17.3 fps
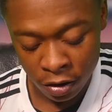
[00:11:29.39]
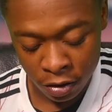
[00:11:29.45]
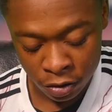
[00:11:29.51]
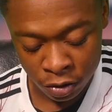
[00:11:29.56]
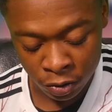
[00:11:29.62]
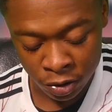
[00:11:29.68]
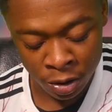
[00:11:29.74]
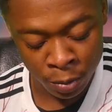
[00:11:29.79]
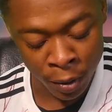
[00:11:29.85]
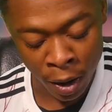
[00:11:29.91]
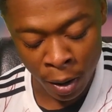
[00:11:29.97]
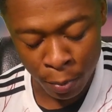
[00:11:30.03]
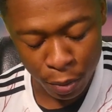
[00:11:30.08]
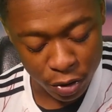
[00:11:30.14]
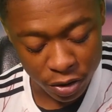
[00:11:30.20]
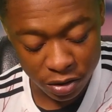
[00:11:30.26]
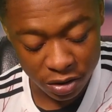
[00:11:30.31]
So it's
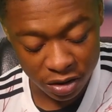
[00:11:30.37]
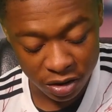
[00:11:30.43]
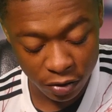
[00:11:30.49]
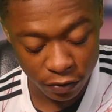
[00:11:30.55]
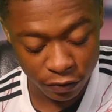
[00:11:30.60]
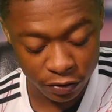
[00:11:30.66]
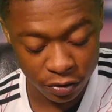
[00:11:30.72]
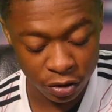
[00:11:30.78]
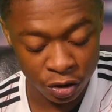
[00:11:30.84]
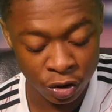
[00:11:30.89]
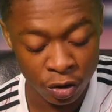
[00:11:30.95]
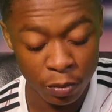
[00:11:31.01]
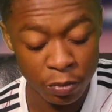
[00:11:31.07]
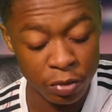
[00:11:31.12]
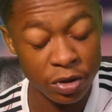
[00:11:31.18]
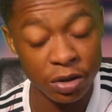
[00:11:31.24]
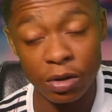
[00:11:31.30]
about putting yourself in the
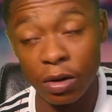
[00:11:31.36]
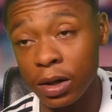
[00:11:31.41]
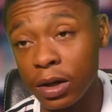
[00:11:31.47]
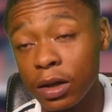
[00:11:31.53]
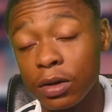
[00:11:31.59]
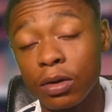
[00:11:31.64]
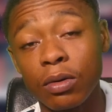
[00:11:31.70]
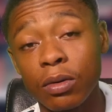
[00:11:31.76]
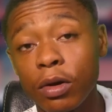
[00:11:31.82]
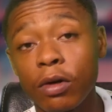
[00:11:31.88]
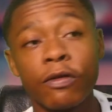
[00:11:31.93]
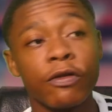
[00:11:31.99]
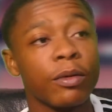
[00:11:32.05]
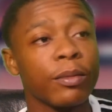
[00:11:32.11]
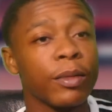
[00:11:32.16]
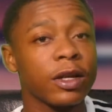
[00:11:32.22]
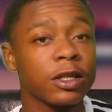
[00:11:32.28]
shop window, and I don't know
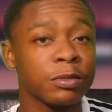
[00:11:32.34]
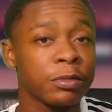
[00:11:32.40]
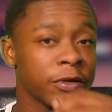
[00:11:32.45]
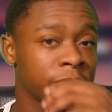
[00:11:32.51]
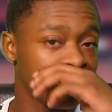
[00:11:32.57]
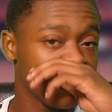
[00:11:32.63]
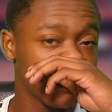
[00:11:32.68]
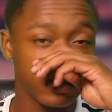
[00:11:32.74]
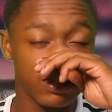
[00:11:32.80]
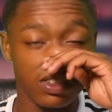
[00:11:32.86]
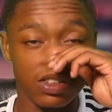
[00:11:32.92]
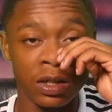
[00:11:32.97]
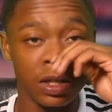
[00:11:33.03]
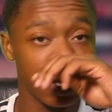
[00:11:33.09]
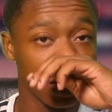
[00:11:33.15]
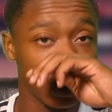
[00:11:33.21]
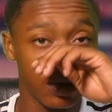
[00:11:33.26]
for Matt Smith if he's
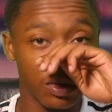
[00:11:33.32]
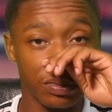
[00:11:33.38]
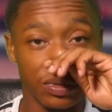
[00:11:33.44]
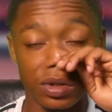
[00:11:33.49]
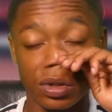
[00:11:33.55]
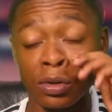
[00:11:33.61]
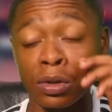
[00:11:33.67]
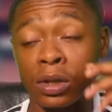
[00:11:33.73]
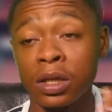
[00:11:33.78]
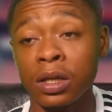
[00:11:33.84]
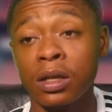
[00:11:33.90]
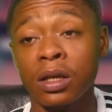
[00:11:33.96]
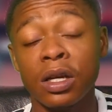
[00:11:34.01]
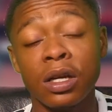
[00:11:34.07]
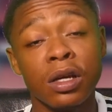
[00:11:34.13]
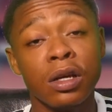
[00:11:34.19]
going to get an opportunity.